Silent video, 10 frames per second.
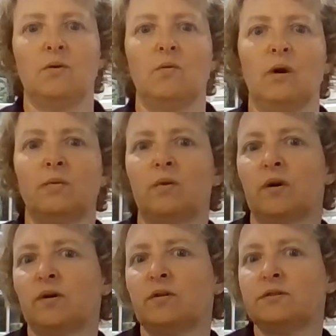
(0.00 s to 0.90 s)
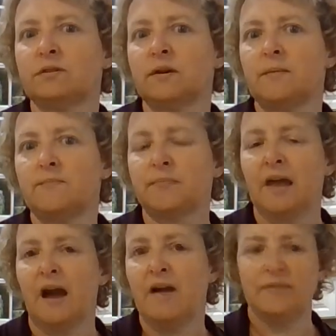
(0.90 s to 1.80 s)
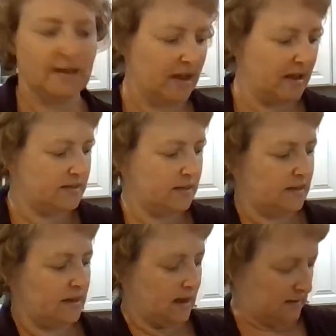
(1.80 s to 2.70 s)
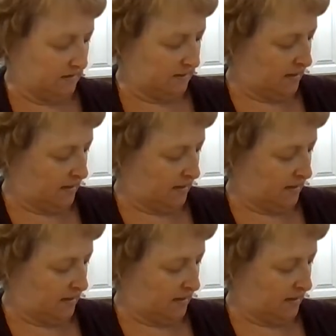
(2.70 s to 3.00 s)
when words have an S at the end,